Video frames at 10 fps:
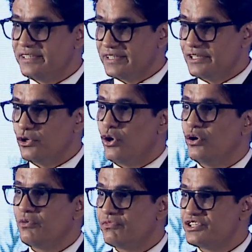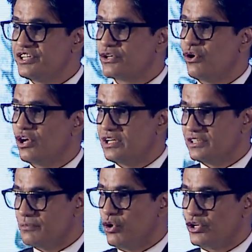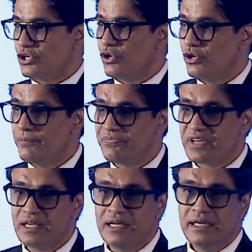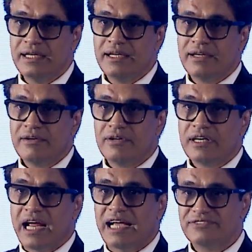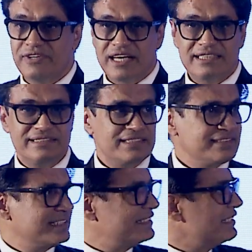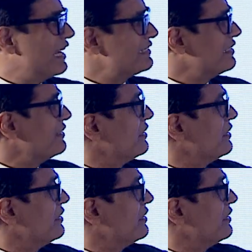a law which they call the model law. As far as this international